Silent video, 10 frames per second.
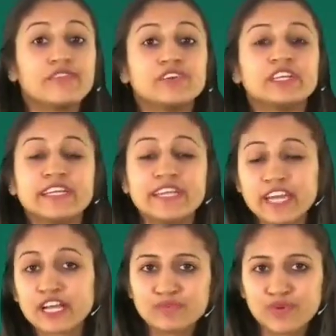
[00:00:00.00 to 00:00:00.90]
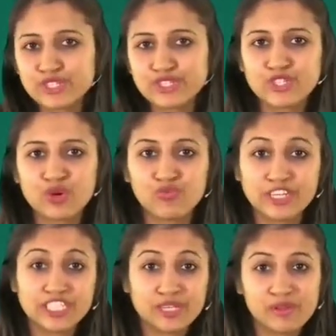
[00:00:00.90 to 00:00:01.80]
Even decomposition of
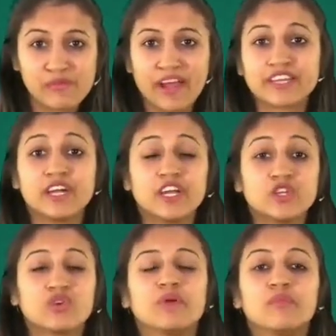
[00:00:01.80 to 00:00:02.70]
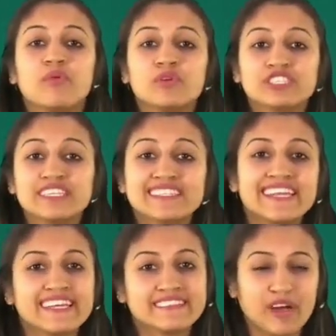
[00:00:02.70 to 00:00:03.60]
vegetable matter into compost is
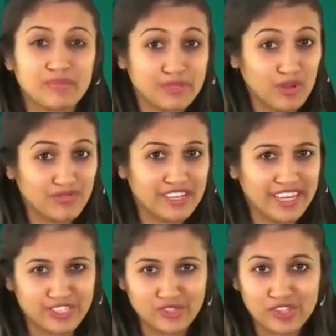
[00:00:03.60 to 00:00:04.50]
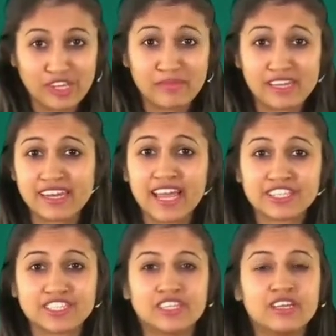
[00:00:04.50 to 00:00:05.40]
an example of an exothermic
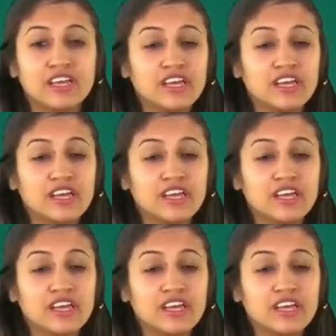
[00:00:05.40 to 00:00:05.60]
reaction.